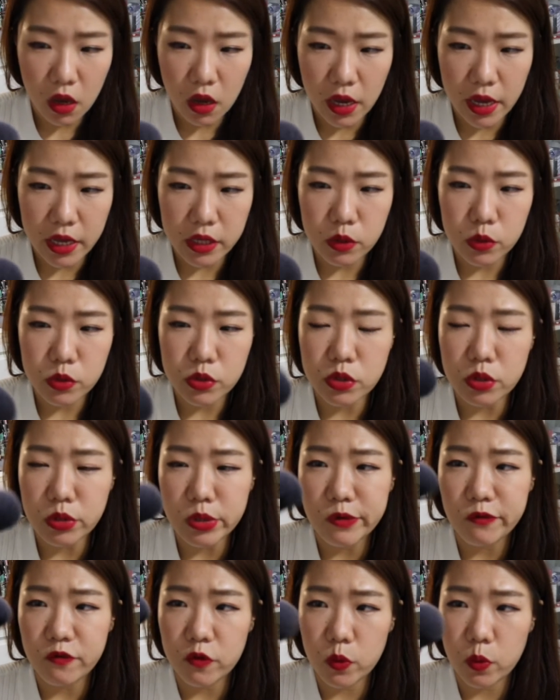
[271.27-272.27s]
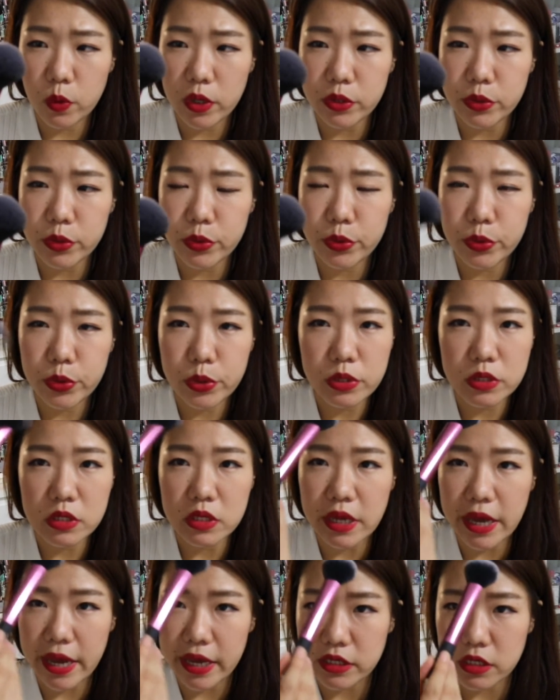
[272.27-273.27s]
And also if you want to use
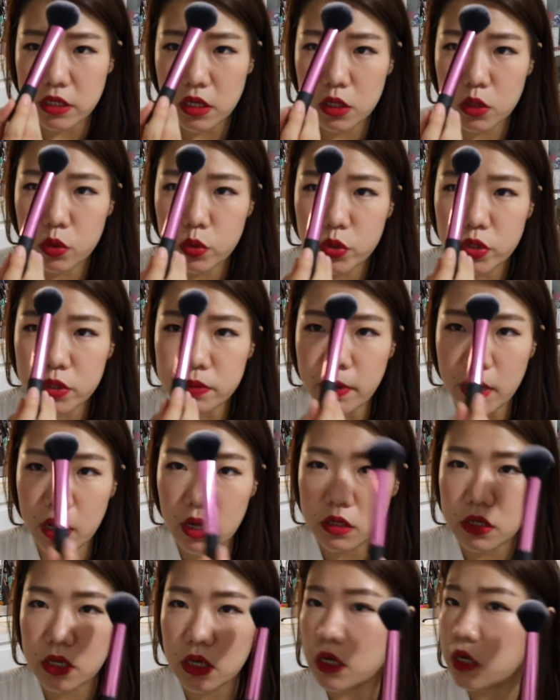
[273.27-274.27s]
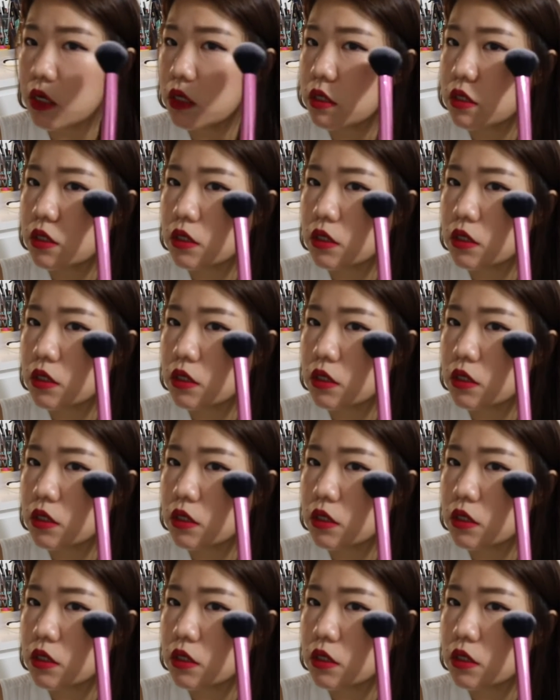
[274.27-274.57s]
it as a loose powder,